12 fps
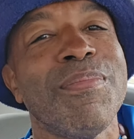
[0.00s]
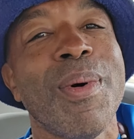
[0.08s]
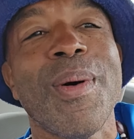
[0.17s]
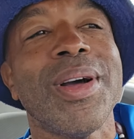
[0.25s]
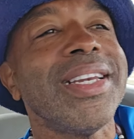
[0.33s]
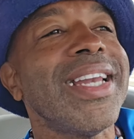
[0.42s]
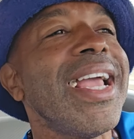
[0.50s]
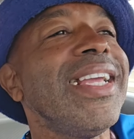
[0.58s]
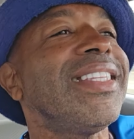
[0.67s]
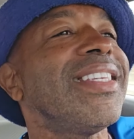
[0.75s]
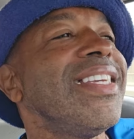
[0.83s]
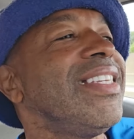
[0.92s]
Born
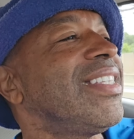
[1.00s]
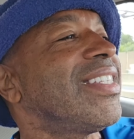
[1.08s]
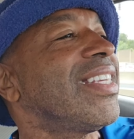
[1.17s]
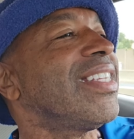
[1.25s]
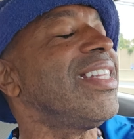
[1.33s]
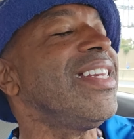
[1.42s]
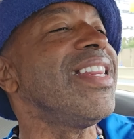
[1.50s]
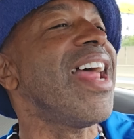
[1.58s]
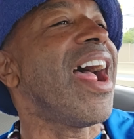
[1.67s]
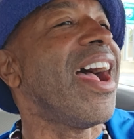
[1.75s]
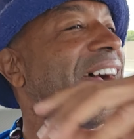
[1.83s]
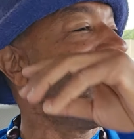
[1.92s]

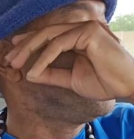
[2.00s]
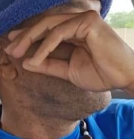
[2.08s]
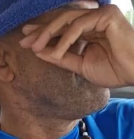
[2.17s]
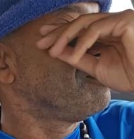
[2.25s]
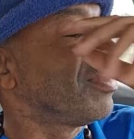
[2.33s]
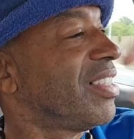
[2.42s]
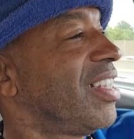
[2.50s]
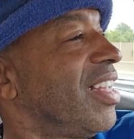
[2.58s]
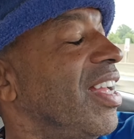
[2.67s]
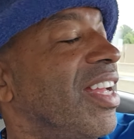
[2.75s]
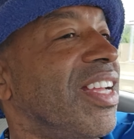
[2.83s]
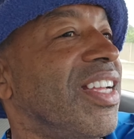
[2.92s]

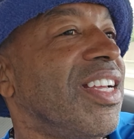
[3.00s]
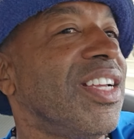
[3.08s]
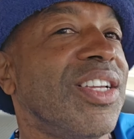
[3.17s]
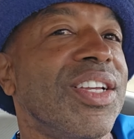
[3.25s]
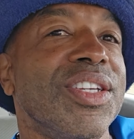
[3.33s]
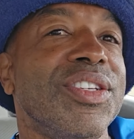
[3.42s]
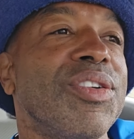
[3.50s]
1969.